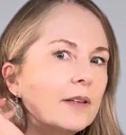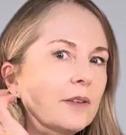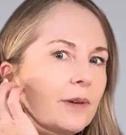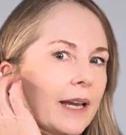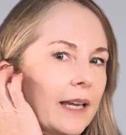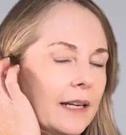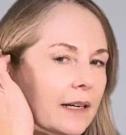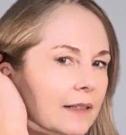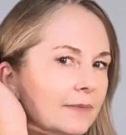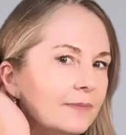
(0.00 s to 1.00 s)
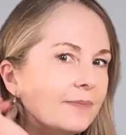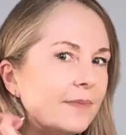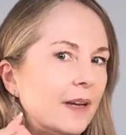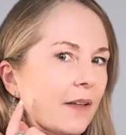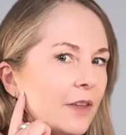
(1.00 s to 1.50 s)
right here
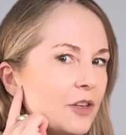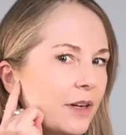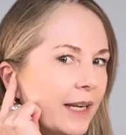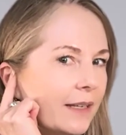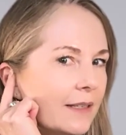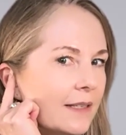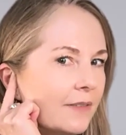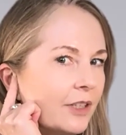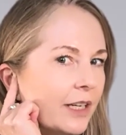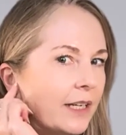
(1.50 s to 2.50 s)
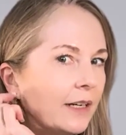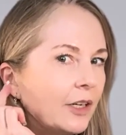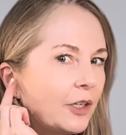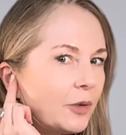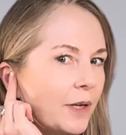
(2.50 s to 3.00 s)
on the tragus of your ear.
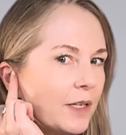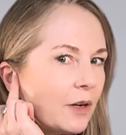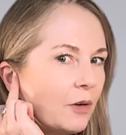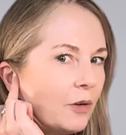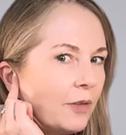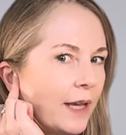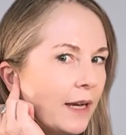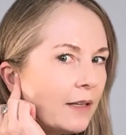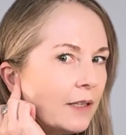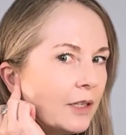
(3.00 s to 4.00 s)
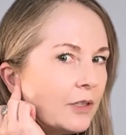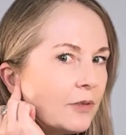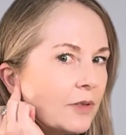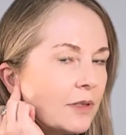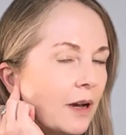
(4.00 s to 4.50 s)
You're going to hold that
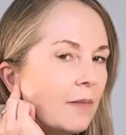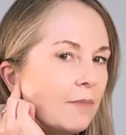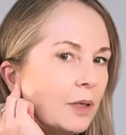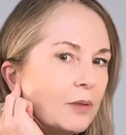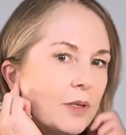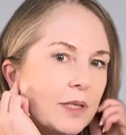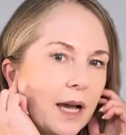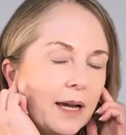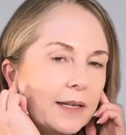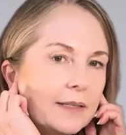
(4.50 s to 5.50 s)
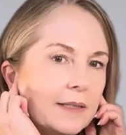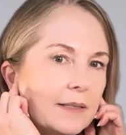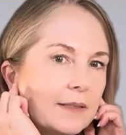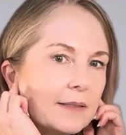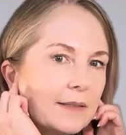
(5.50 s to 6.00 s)
closed on both
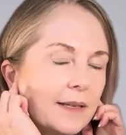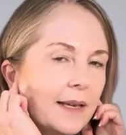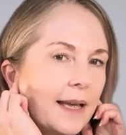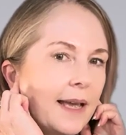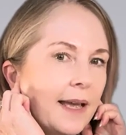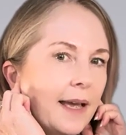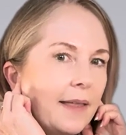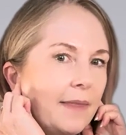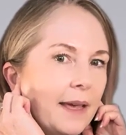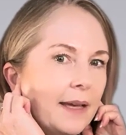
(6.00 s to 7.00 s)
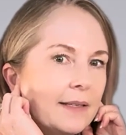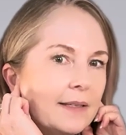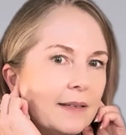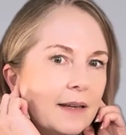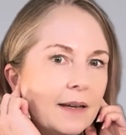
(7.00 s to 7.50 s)
sides and
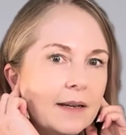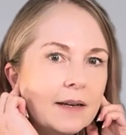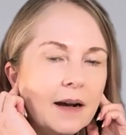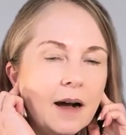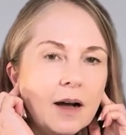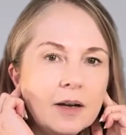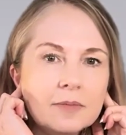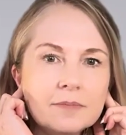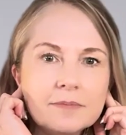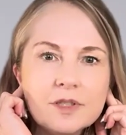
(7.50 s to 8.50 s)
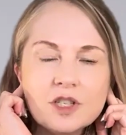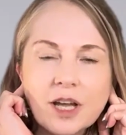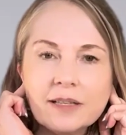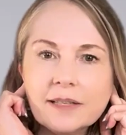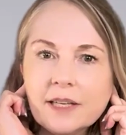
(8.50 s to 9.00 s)
then hum
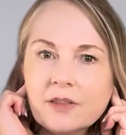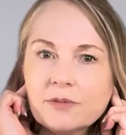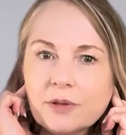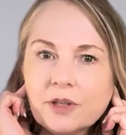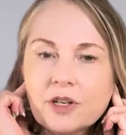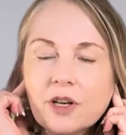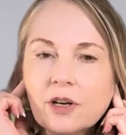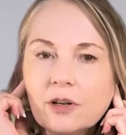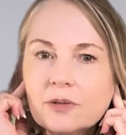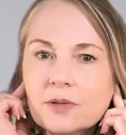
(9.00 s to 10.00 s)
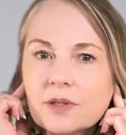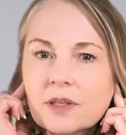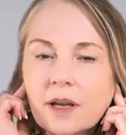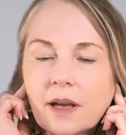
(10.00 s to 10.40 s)
gently through your nose